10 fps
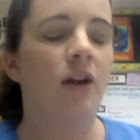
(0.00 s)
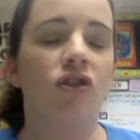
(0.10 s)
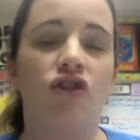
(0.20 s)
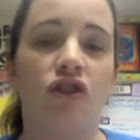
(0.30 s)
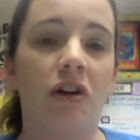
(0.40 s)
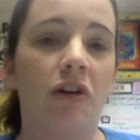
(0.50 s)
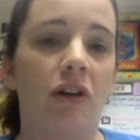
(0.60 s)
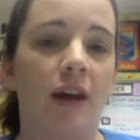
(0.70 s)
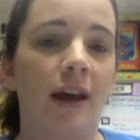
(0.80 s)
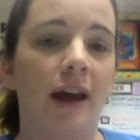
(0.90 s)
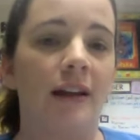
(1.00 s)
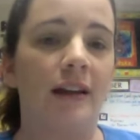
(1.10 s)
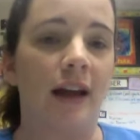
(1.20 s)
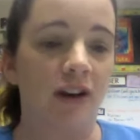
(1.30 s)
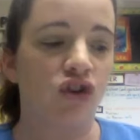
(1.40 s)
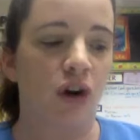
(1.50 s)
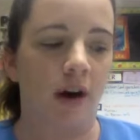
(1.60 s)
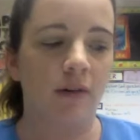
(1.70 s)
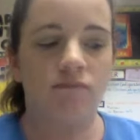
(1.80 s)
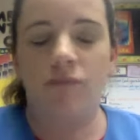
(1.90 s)
Generally, an
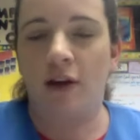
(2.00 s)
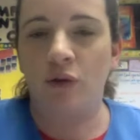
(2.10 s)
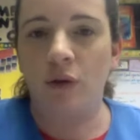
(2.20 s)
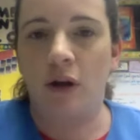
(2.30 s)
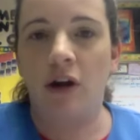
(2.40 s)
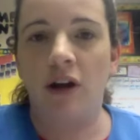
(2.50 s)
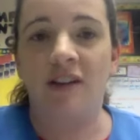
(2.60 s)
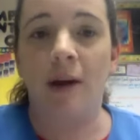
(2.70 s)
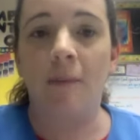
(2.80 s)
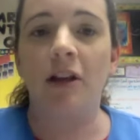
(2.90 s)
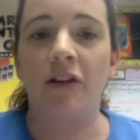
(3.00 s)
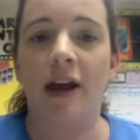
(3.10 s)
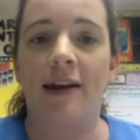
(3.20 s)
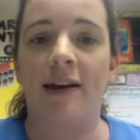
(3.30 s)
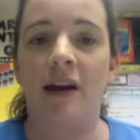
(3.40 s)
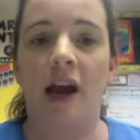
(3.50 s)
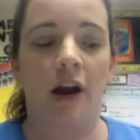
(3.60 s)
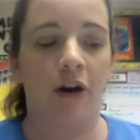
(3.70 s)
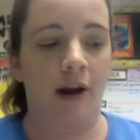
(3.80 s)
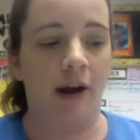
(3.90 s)
electron, as we know, is going to be located in an
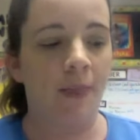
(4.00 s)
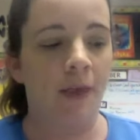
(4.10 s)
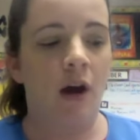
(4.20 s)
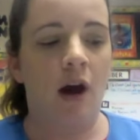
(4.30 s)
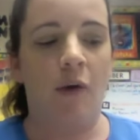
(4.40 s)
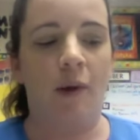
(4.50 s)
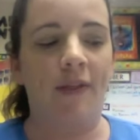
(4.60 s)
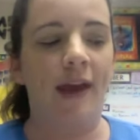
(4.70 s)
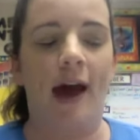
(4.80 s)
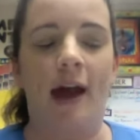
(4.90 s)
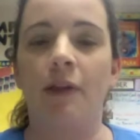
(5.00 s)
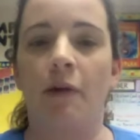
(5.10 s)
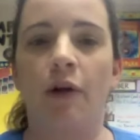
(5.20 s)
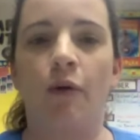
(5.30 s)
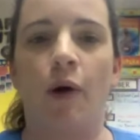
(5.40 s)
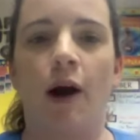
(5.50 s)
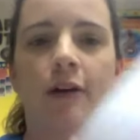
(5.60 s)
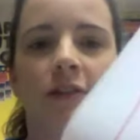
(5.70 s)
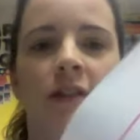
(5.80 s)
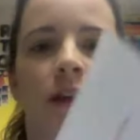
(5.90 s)
area around the atom that
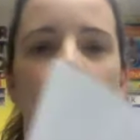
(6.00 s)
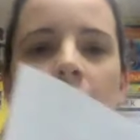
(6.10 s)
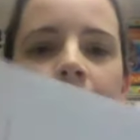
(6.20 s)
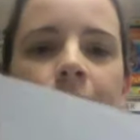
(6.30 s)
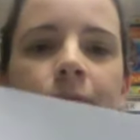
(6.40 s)
requires the